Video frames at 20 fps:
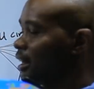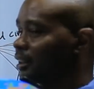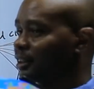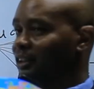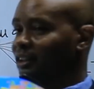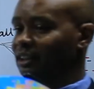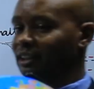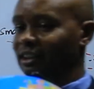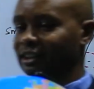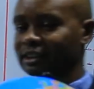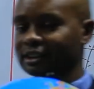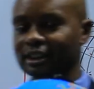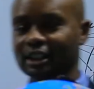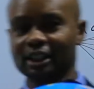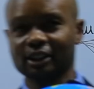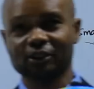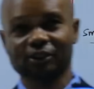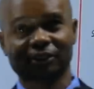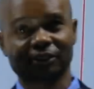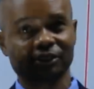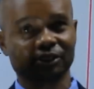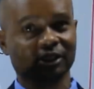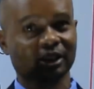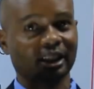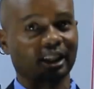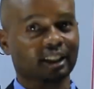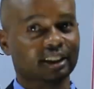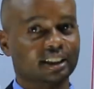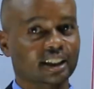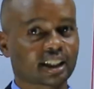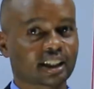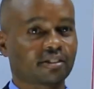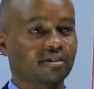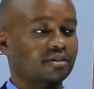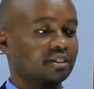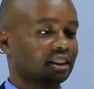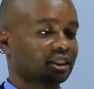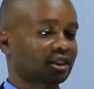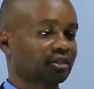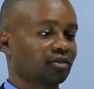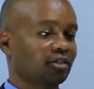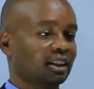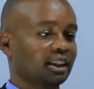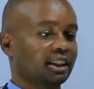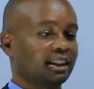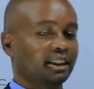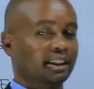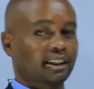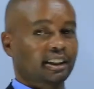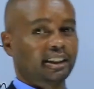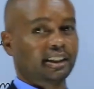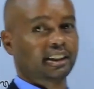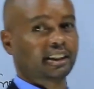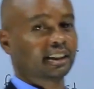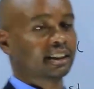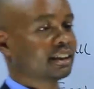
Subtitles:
and great circles as I've explained.